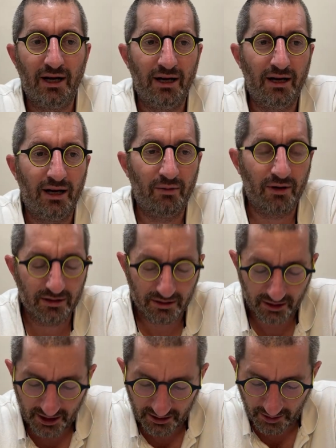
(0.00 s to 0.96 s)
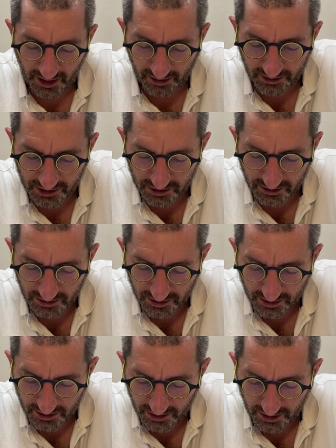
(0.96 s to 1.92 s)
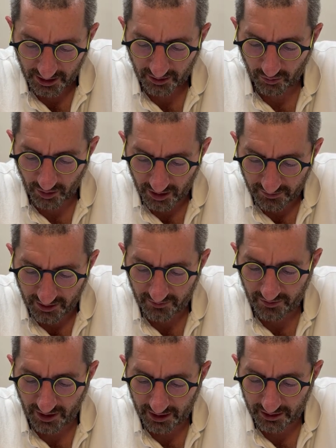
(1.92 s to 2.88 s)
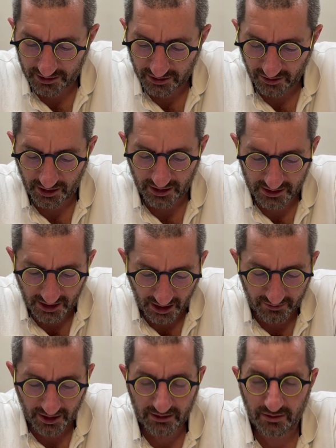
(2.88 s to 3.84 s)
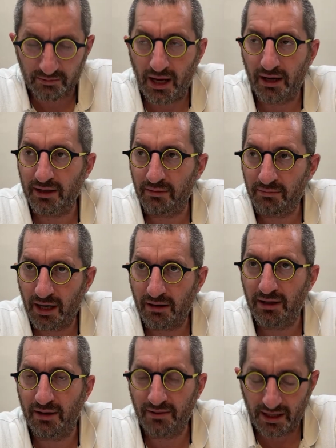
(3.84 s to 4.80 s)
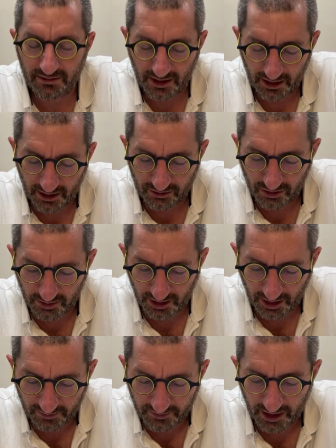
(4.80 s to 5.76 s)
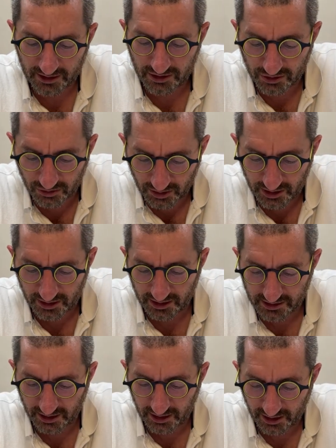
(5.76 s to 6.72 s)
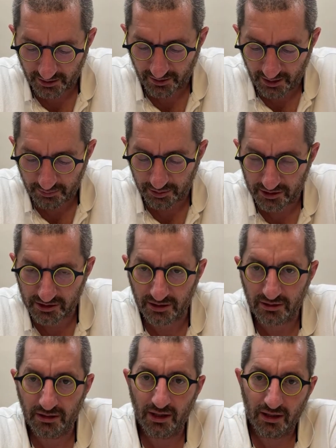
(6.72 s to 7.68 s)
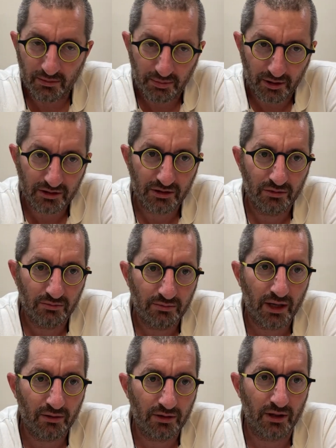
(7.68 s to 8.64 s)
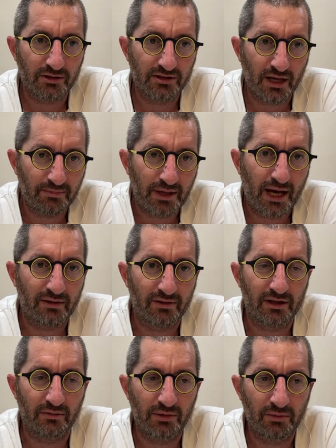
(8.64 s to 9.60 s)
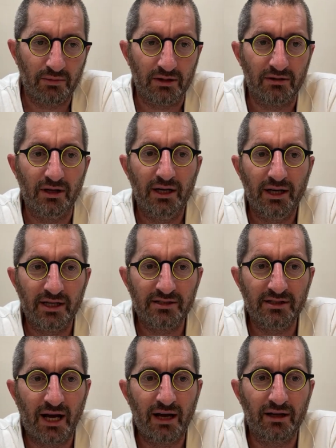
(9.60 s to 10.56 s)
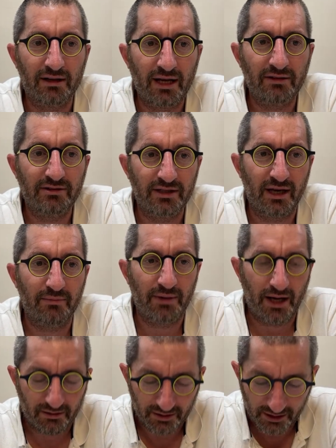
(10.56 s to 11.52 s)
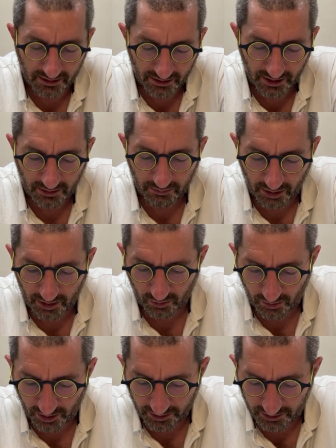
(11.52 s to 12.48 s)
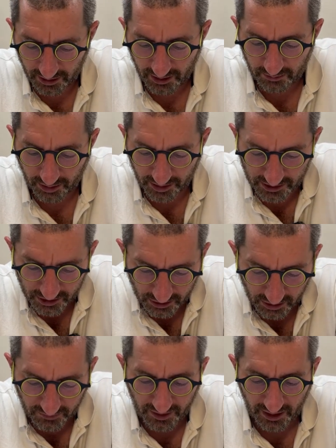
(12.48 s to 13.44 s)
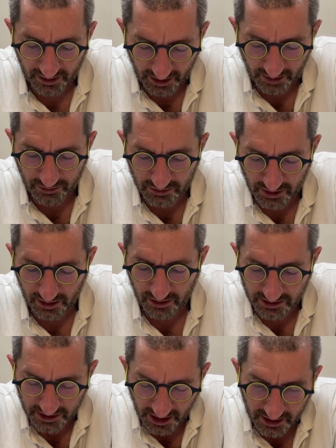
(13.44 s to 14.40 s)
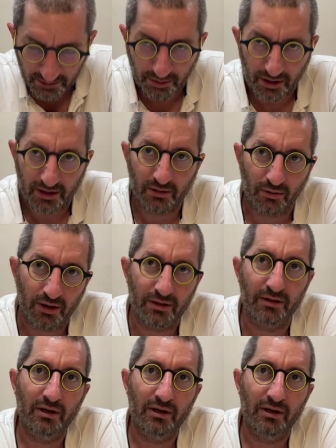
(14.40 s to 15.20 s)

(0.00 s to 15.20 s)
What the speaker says: I want to delay the marriage. One of them violates oath and is not ready to get married on that day, on Tu B'Av. Asur li naseh lached. That person, the person who stepped out of the commitment, is not allowed to get married. Part one. Part two, v'hala mutar. The second party, the one